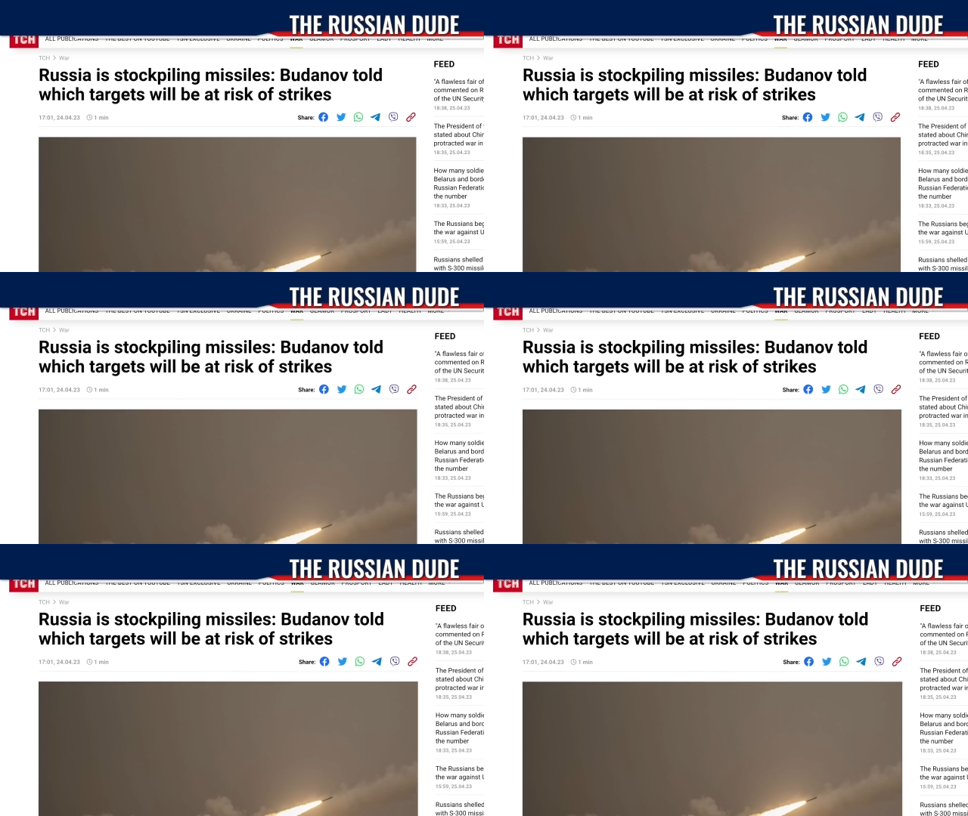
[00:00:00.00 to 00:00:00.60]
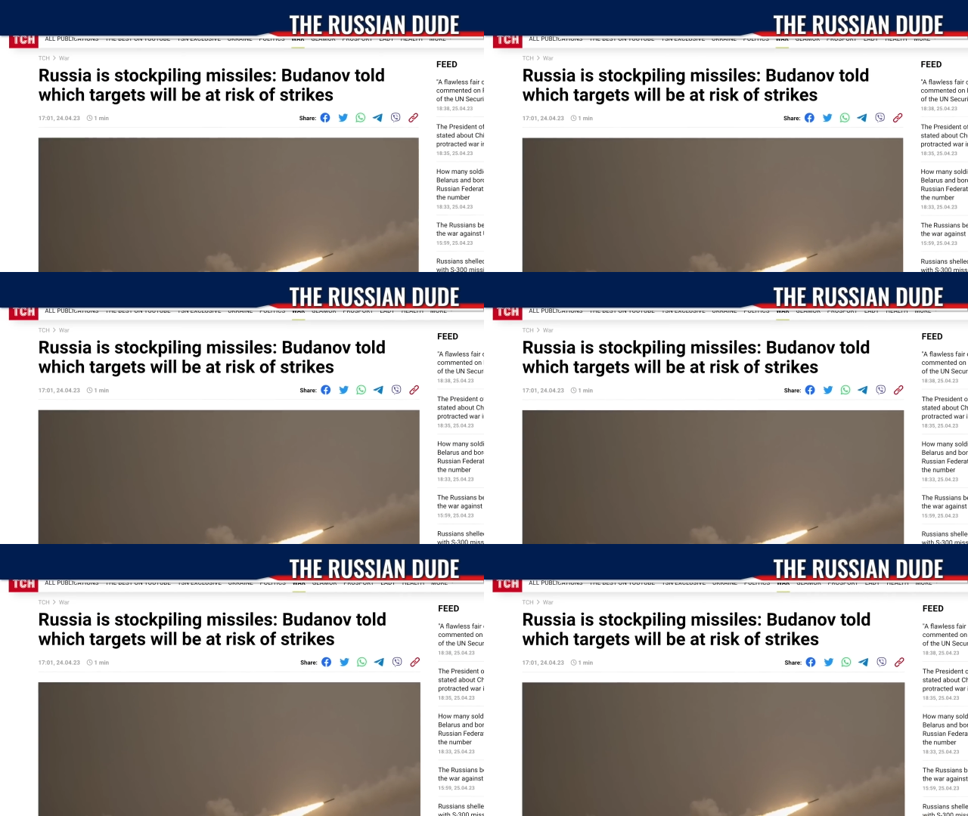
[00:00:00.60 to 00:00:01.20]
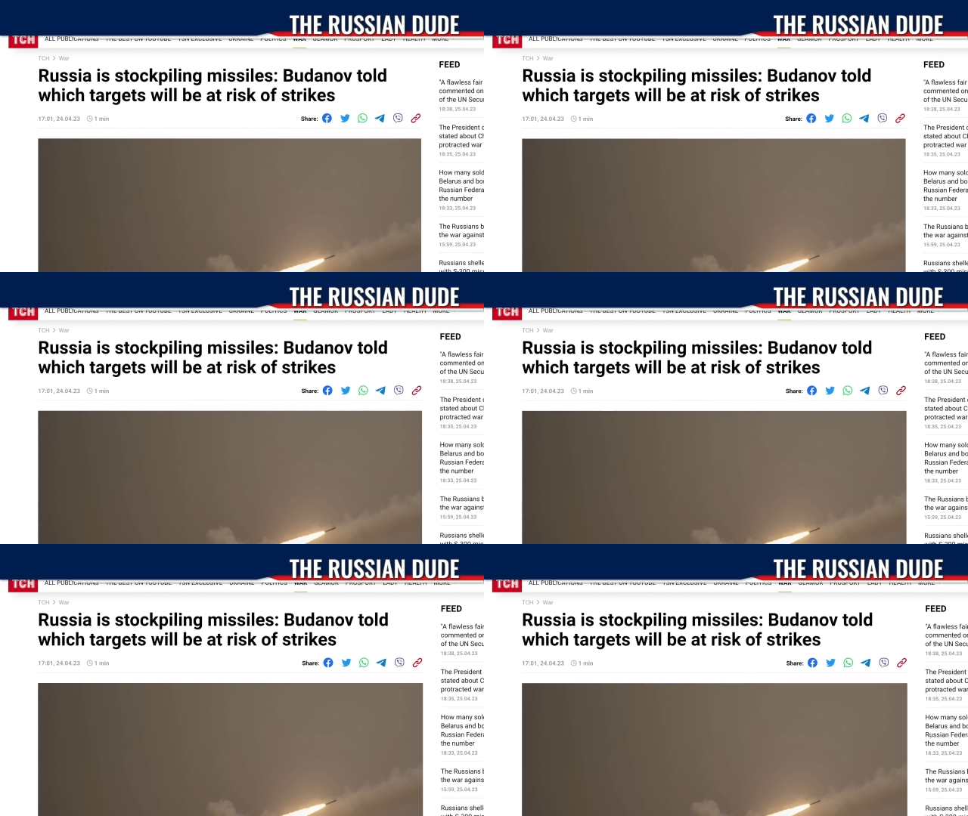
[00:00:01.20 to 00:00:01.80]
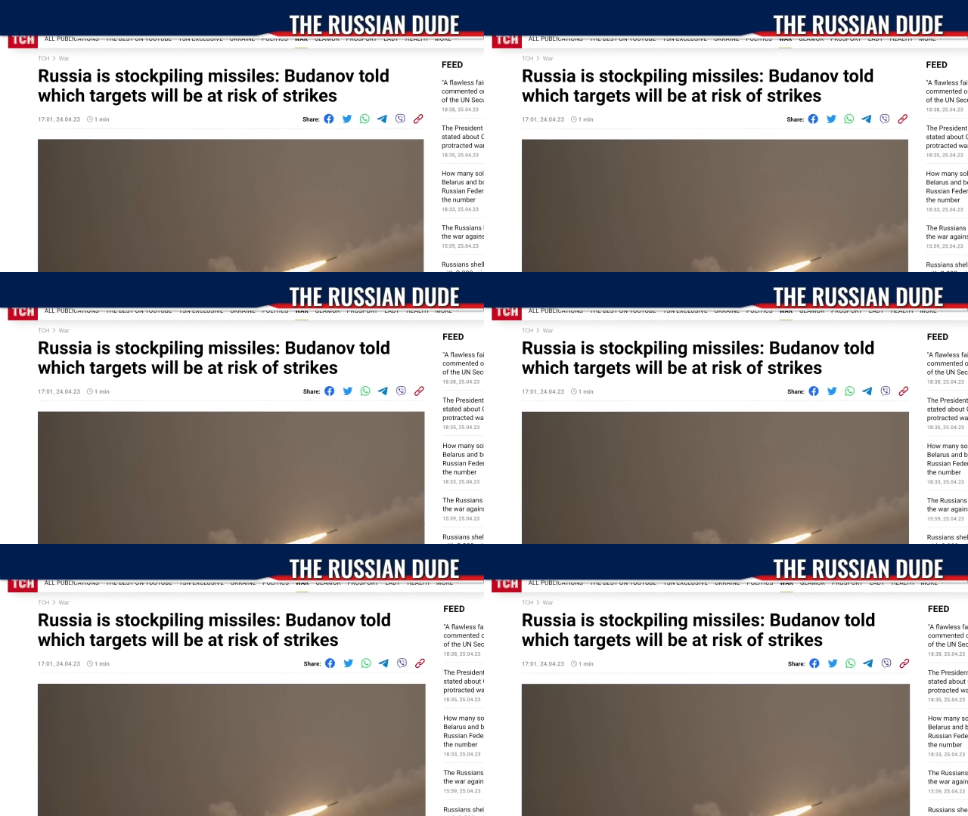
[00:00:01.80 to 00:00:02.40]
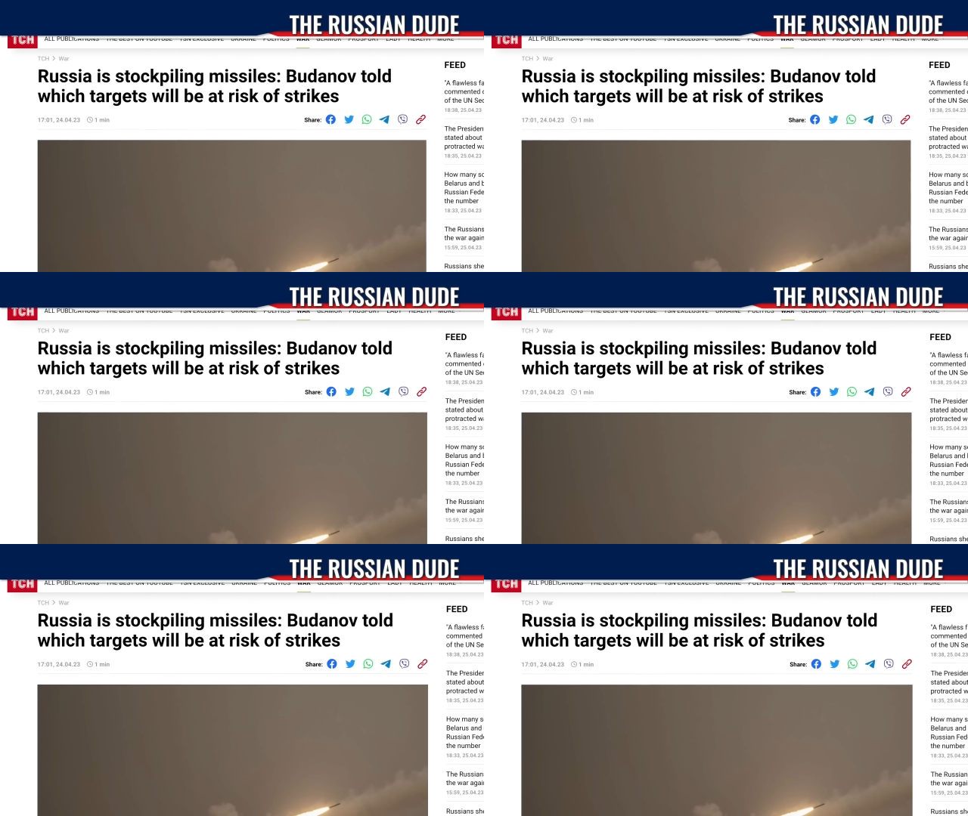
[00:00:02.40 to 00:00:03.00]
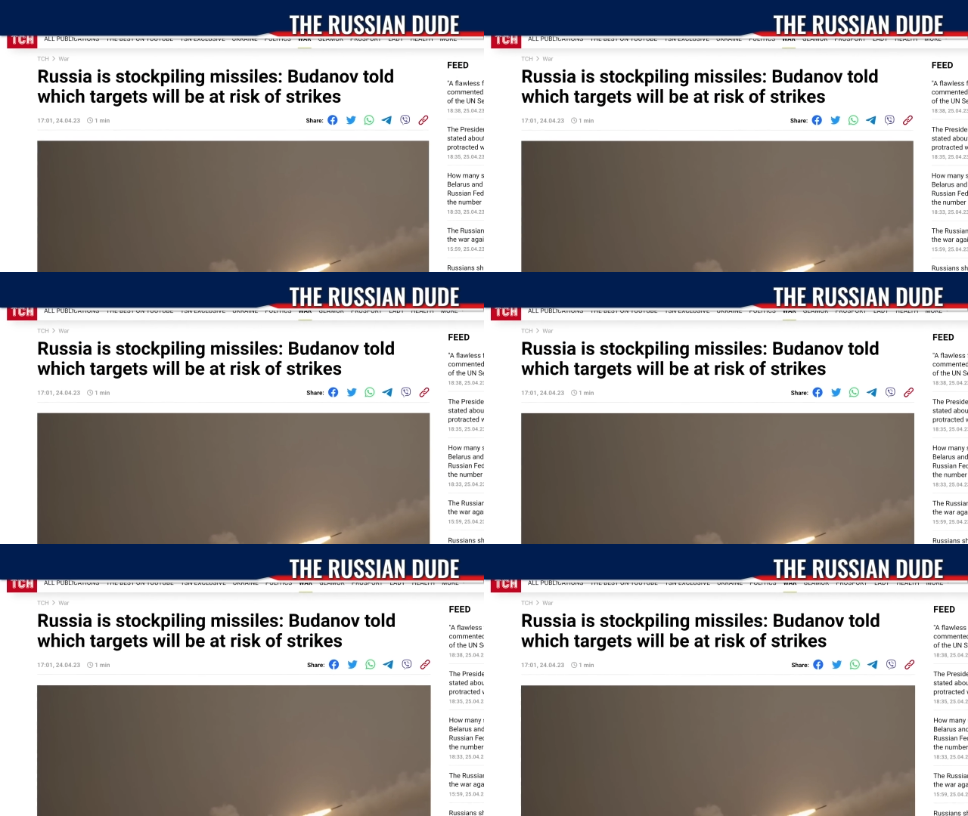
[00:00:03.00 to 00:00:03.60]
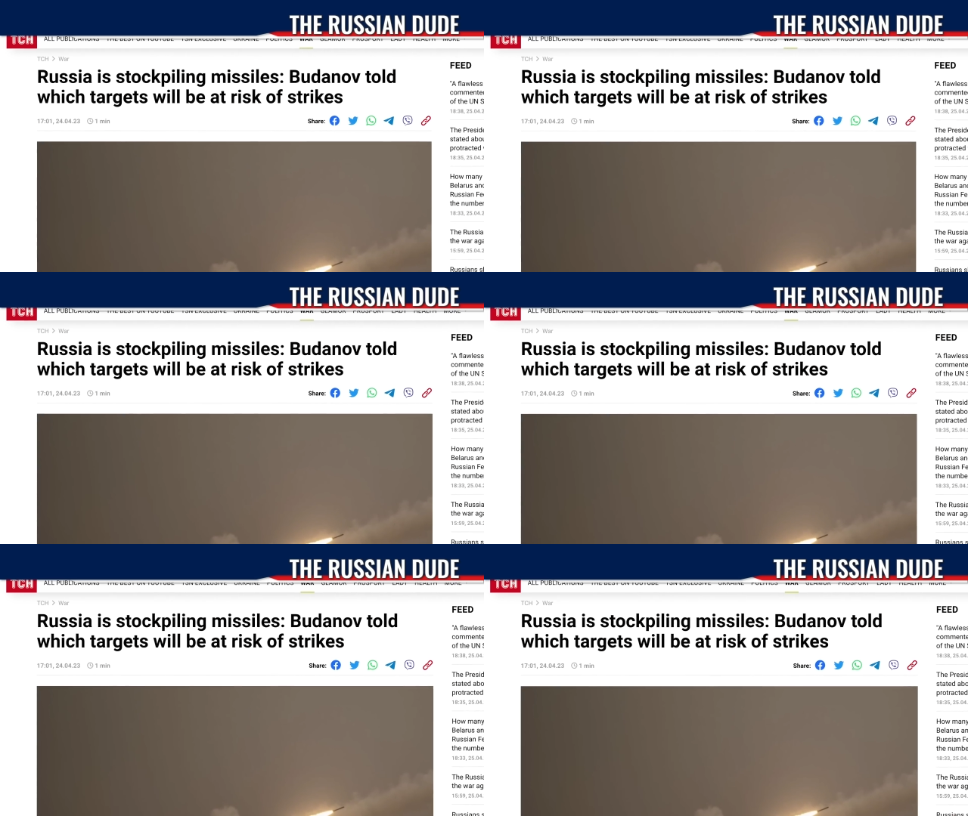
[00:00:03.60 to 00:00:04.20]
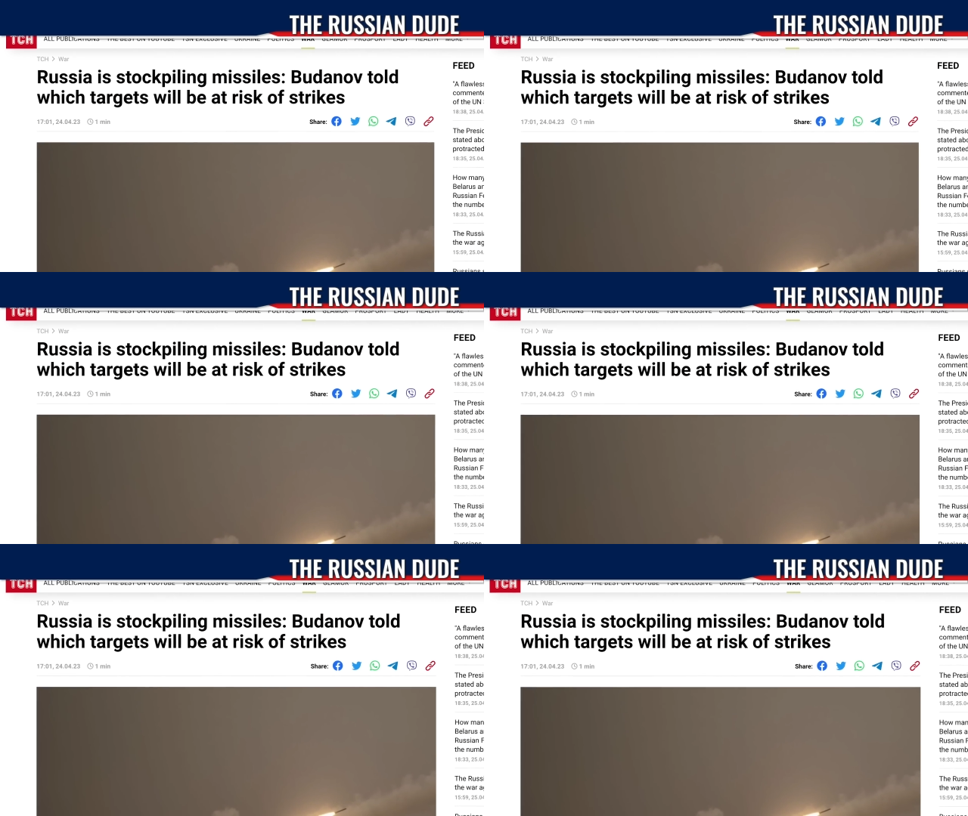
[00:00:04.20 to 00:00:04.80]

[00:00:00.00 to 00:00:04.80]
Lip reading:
[unreadable: no face in view]